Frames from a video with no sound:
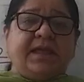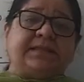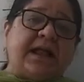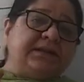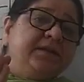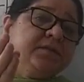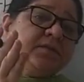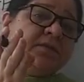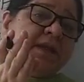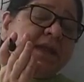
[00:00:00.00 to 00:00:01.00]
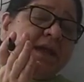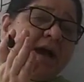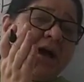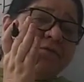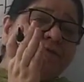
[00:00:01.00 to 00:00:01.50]
That is, they
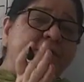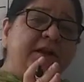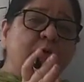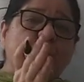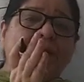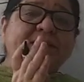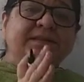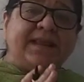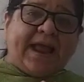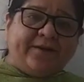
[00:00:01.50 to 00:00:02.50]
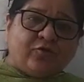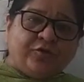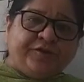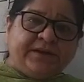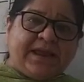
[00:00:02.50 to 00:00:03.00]
are filled with
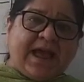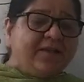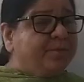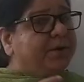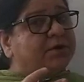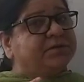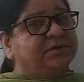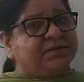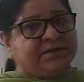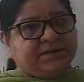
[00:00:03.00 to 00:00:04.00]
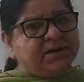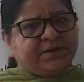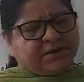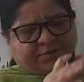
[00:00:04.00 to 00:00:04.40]
nitrogen gas because it is inert.